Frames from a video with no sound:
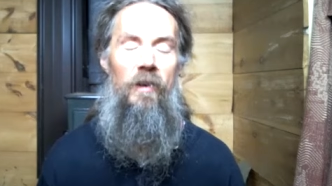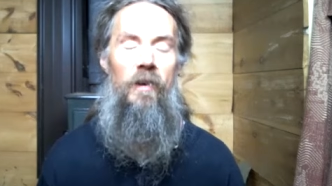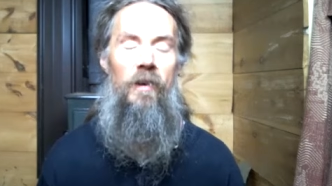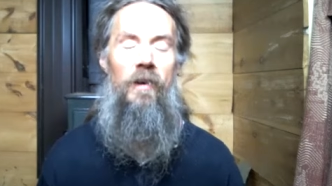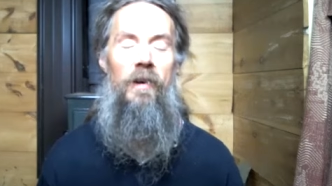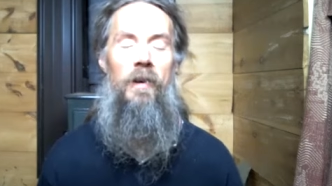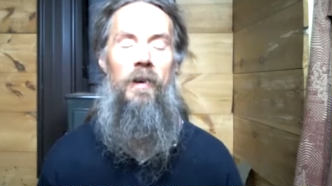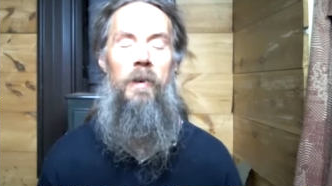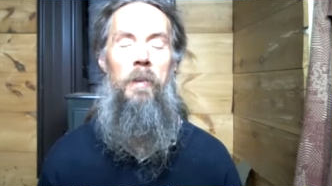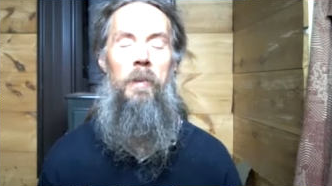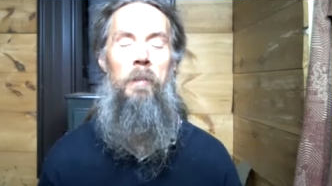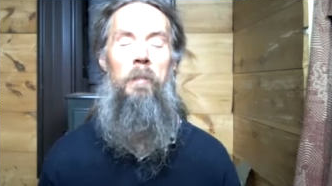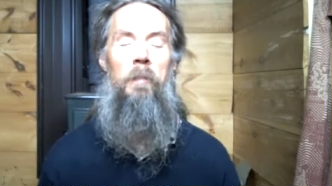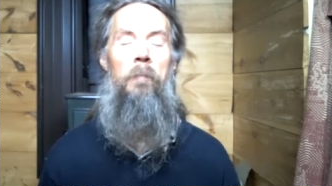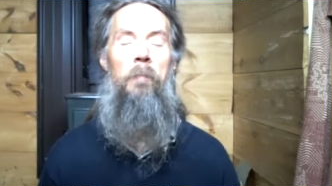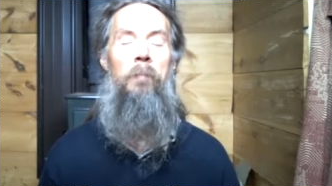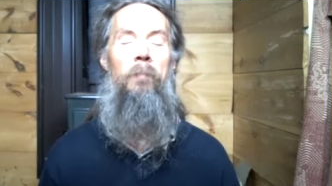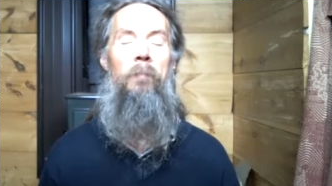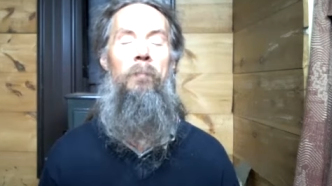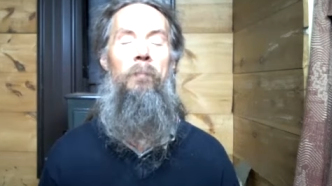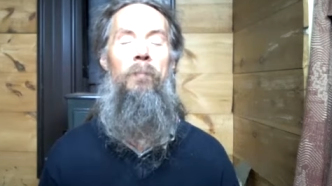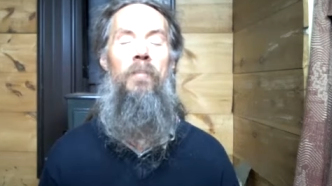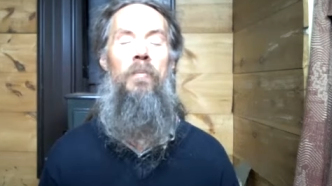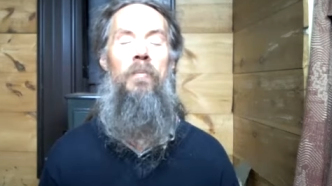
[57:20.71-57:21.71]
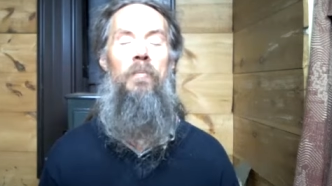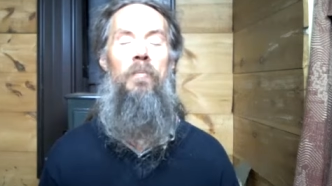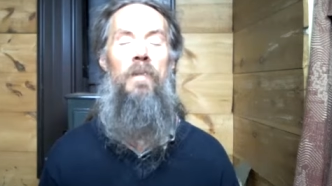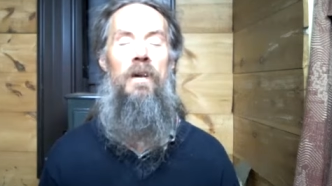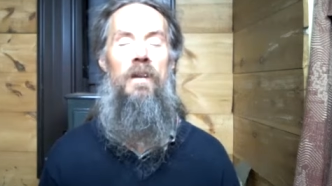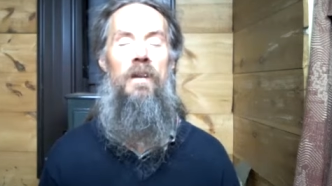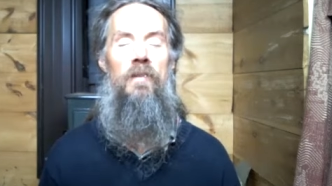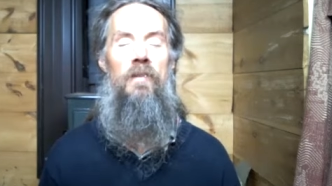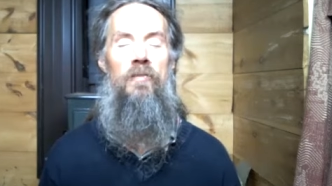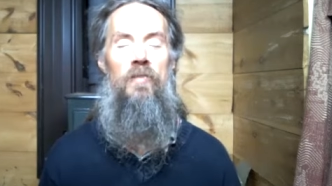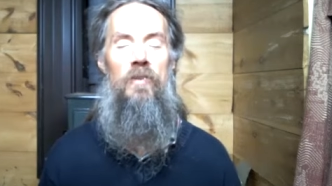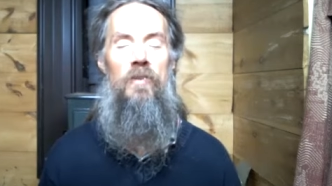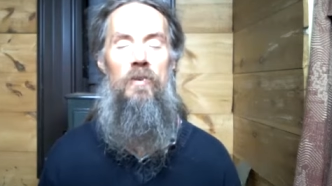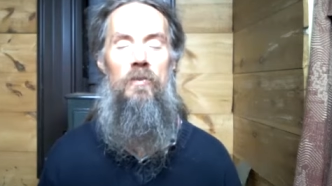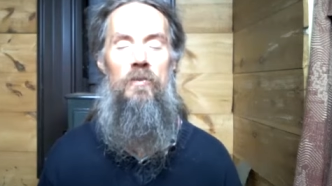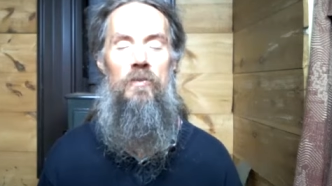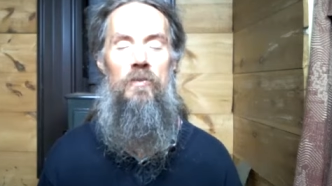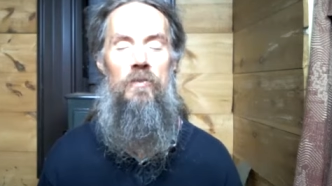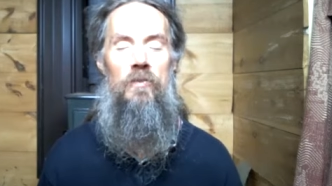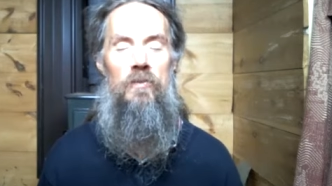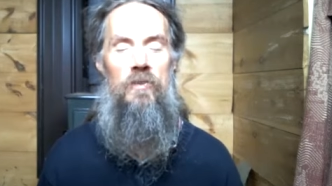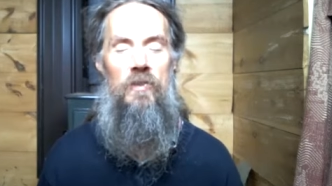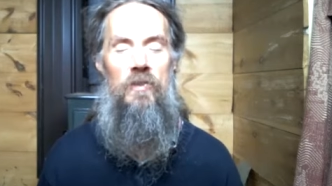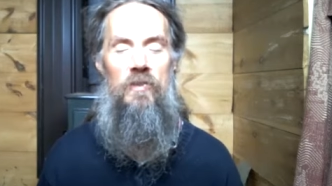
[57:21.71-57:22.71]
um, but if you
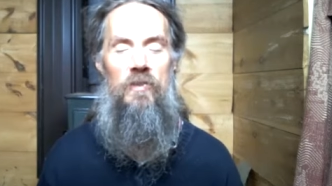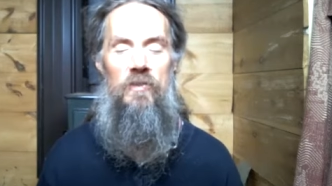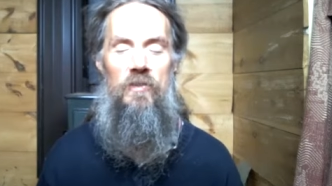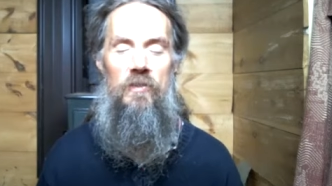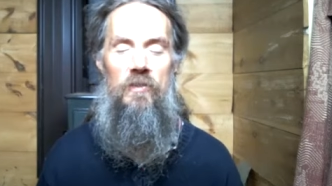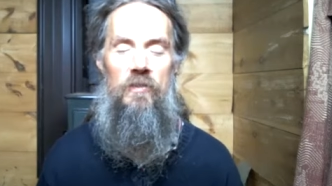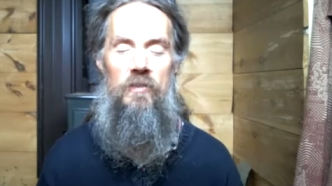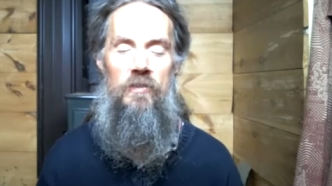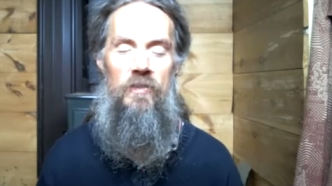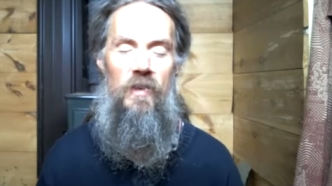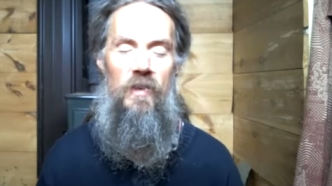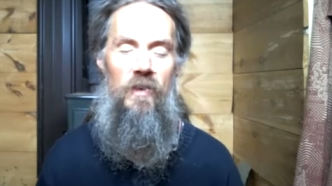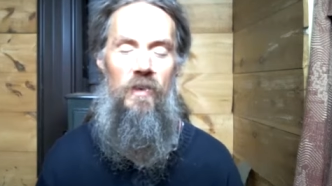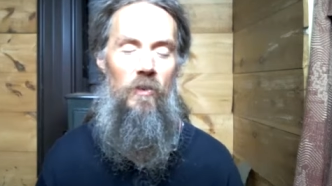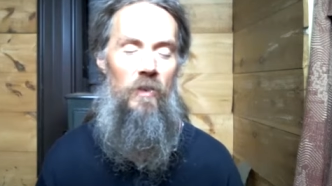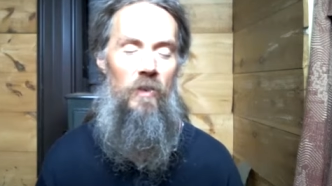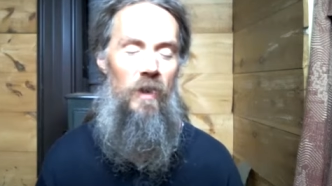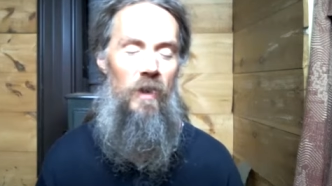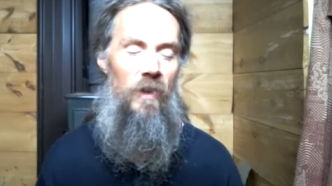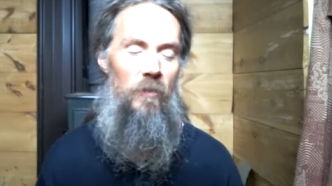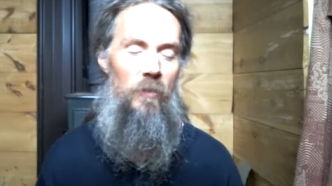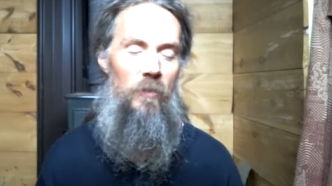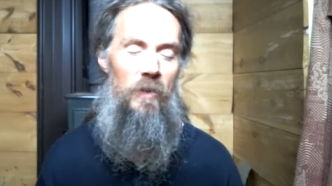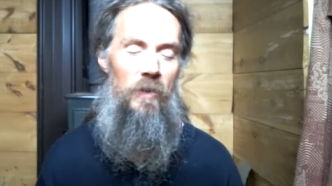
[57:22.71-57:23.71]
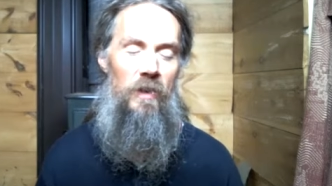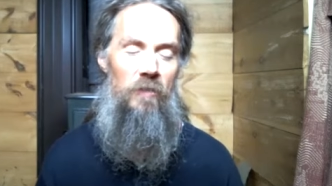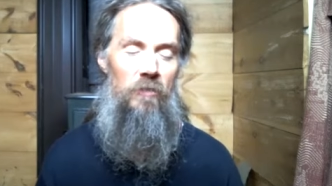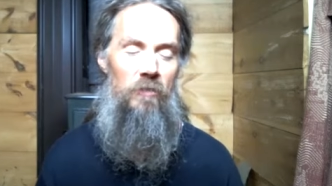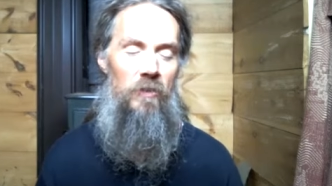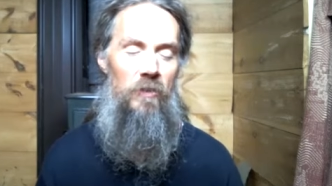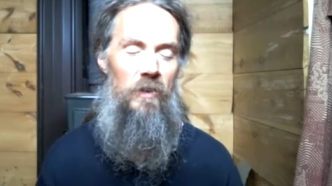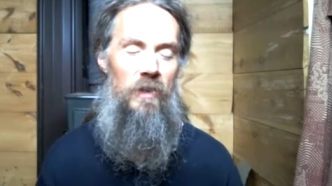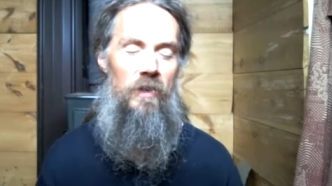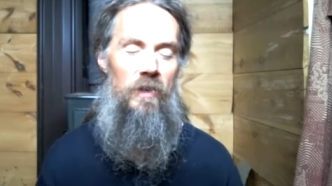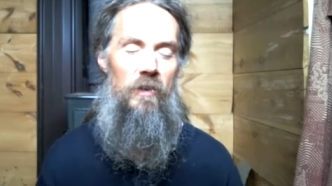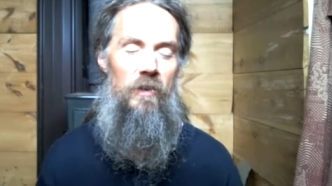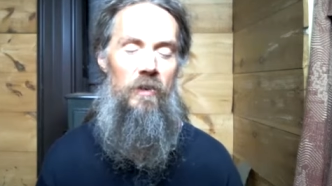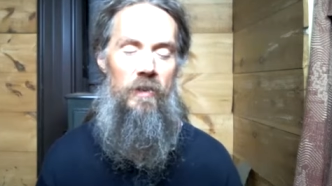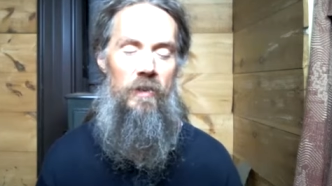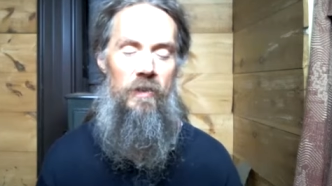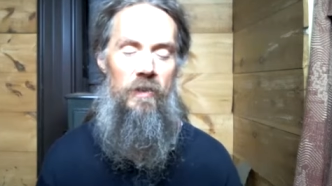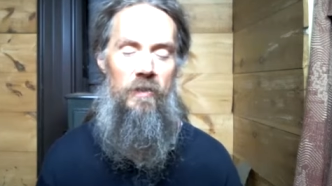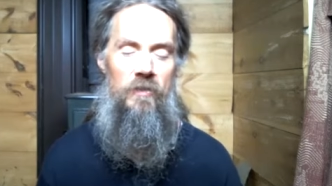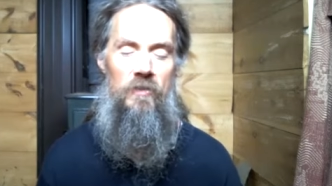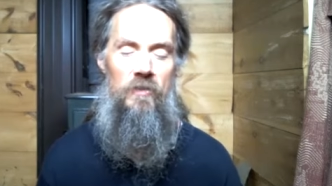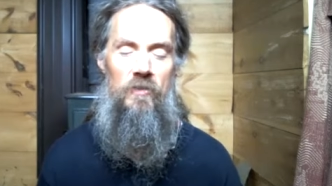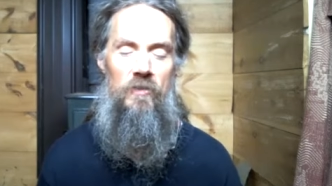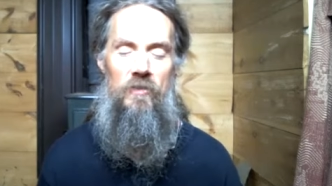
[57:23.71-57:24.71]
just say okay whatever here it
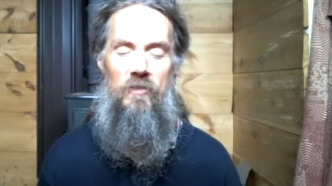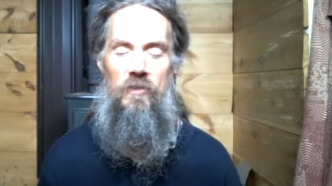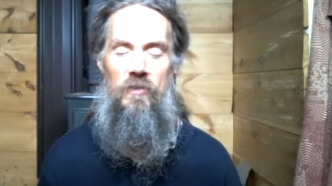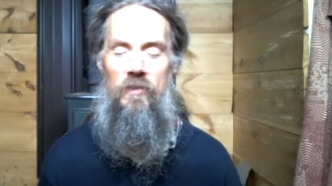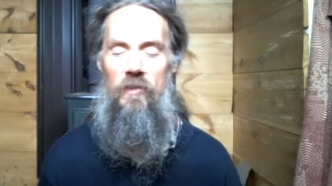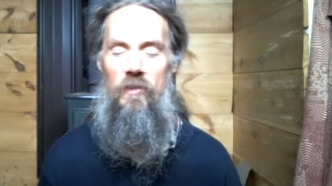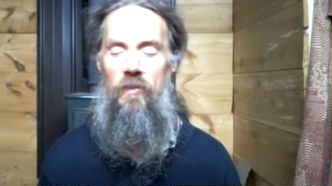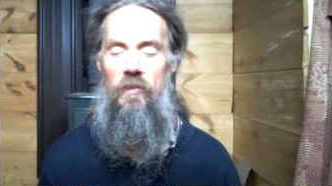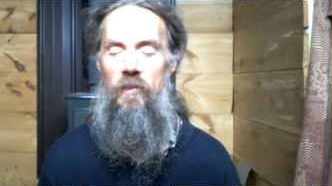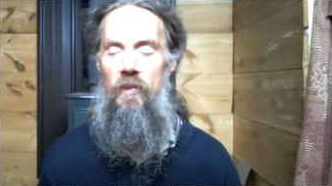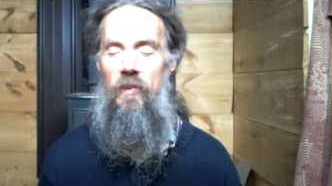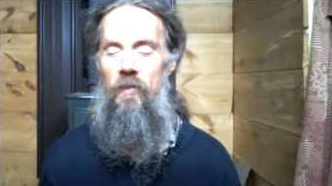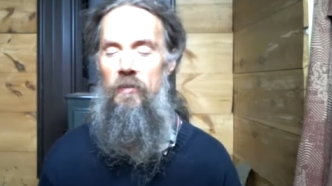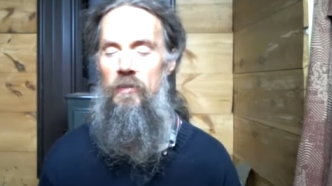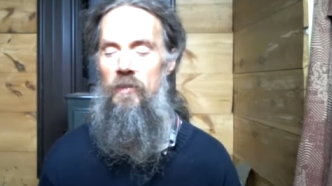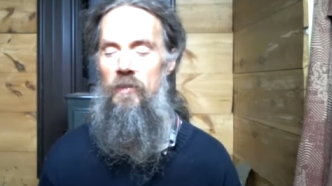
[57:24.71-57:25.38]
is uh,